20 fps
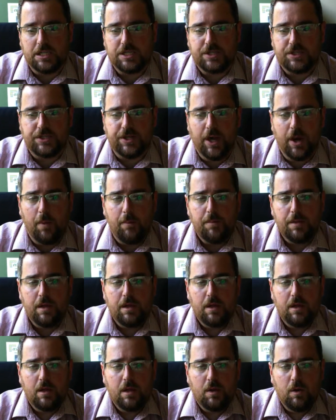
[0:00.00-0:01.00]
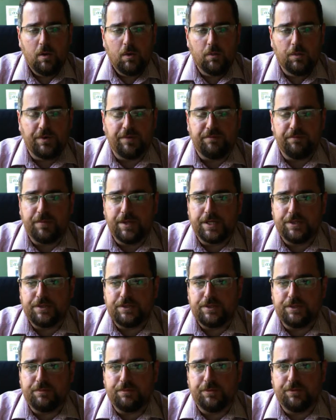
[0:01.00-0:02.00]
So we've
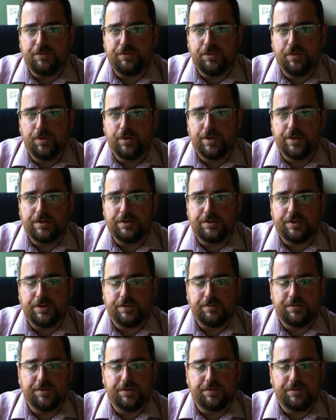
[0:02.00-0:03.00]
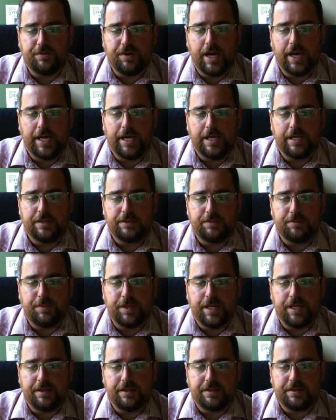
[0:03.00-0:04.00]
mentioned before in terms of ratings
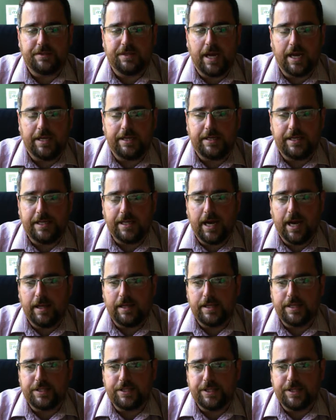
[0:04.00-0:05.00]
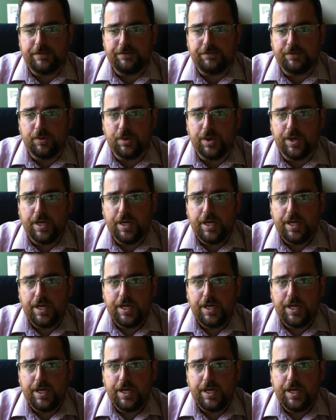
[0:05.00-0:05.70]
being this ideology for